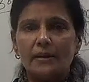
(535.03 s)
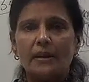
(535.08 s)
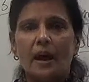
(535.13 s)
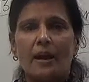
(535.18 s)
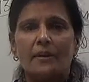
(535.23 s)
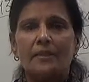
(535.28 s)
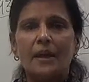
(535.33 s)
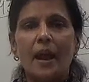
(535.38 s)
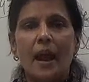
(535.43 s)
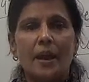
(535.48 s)

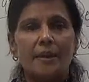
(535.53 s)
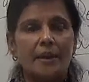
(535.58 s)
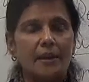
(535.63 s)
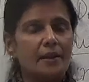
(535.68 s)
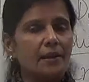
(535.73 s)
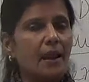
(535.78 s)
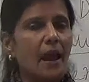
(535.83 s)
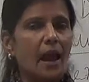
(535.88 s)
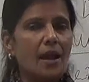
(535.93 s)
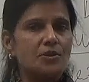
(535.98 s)
Gandhi had a
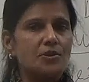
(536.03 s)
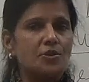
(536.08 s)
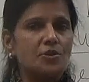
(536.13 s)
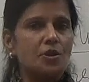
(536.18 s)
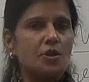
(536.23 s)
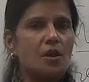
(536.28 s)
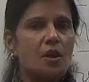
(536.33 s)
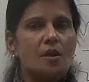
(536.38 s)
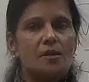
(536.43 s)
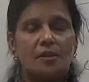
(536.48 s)
clash,
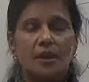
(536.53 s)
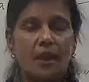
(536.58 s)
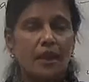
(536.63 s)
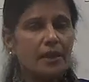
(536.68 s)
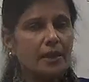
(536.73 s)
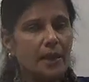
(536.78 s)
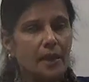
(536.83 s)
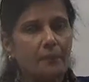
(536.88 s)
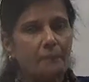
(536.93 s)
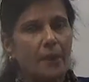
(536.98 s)
they
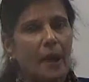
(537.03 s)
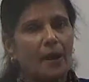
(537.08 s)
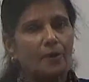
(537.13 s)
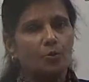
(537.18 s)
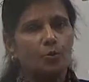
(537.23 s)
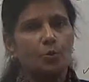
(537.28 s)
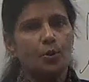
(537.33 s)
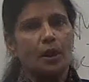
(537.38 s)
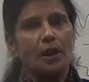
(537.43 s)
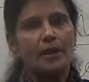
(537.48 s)
came back
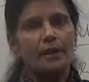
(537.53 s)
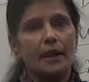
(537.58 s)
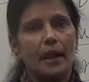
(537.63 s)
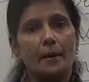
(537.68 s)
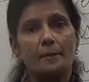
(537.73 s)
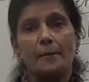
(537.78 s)
to India.